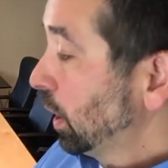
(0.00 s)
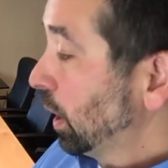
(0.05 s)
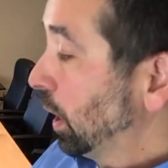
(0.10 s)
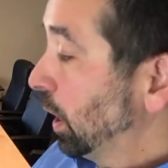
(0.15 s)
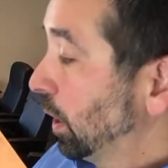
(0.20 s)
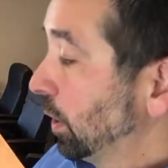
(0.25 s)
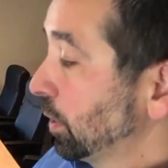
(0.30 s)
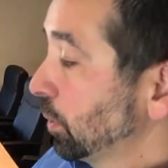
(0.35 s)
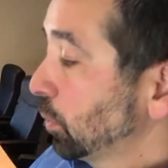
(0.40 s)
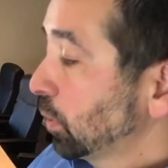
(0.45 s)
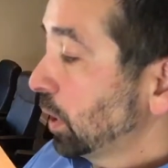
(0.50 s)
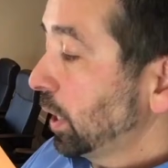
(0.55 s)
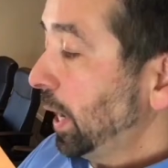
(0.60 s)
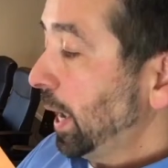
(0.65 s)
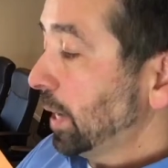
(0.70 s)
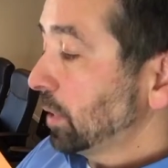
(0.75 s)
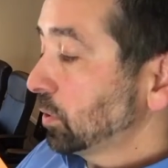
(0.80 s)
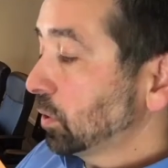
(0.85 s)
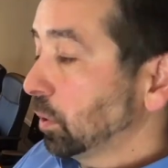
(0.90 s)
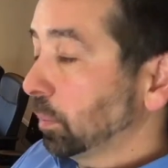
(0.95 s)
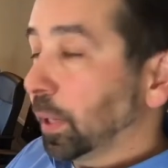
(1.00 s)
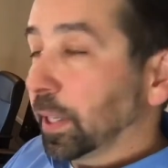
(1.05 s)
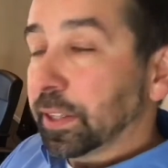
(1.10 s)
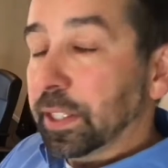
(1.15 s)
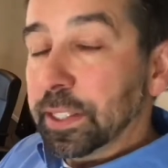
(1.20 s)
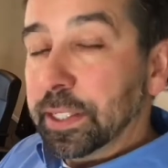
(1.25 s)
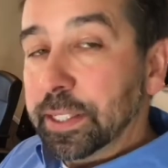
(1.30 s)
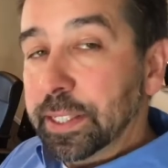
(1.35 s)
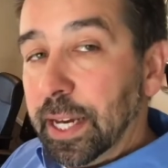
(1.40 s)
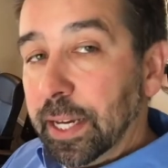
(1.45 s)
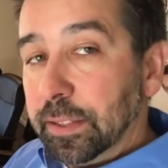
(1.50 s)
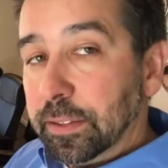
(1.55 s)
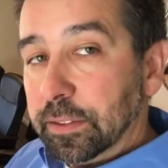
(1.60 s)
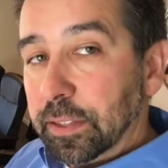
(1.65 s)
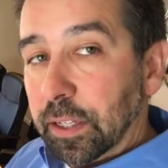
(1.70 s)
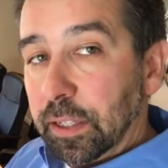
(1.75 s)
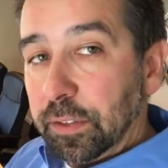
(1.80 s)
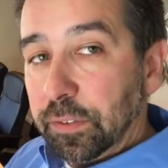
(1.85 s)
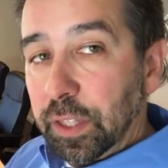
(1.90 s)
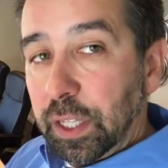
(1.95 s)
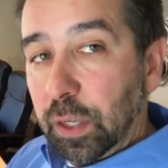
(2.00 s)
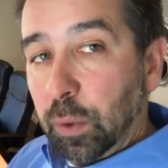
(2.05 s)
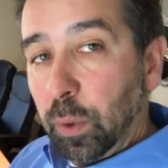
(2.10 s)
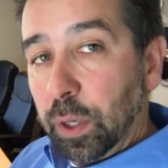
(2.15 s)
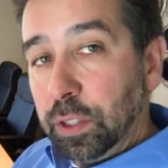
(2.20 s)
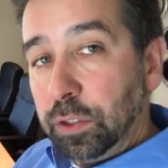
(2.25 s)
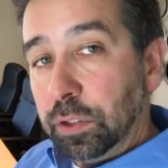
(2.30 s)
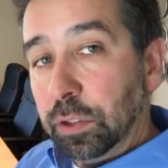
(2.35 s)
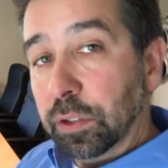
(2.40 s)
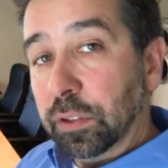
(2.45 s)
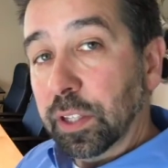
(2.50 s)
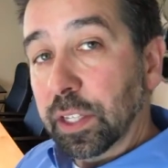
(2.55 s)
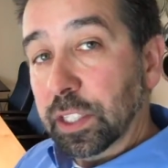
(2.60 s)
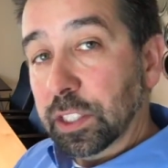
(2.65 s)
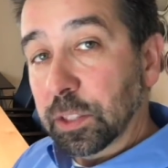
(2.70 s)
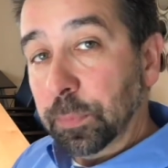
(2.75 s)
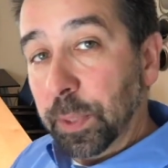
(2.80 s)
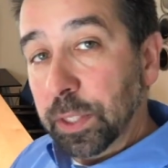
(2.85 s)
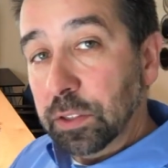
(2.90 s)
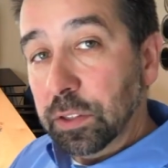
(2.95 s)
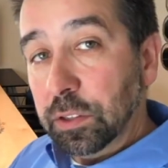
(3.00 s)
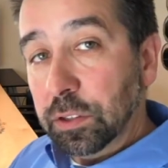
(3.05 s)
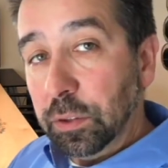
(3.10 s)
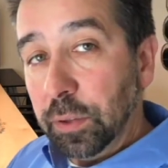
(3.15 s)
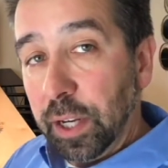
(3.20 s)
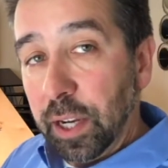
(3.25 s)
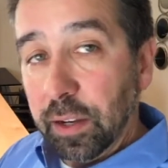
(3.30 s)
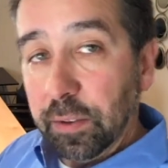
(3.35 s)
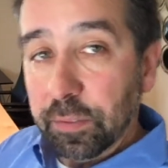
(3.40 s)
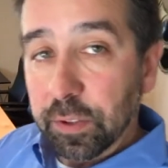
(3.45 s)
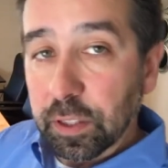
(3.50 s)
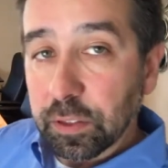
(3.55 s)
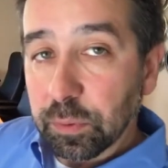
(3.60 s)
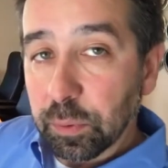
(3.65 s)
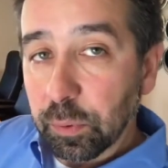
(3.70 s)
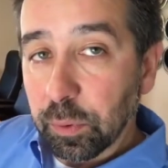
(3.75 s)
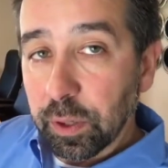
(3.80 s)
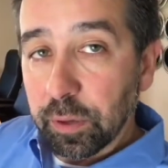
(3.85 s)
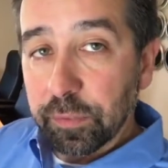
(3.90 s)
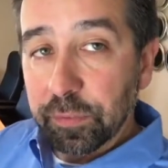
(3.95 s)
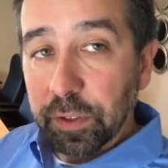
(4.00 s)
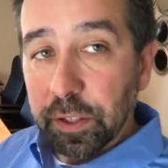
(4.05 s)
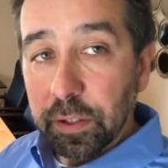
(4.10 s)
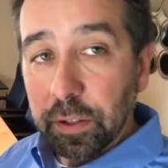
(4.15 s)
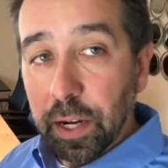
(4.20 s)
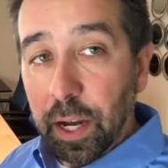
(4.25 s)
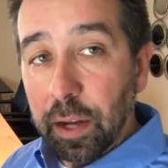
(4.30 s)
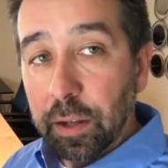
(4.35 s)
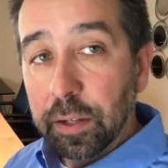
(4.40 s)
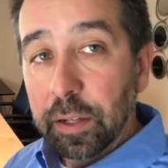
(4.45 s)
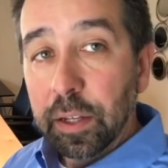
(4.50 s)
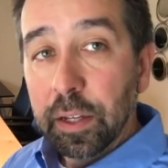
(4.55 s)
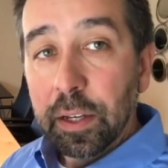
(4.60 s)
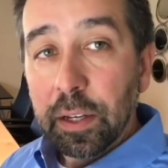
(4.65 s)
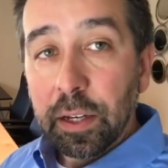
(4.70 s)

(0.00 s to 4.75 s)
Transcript: Then we're going to ask you about the debt side of the equation or the expenses you have, because we want to figure out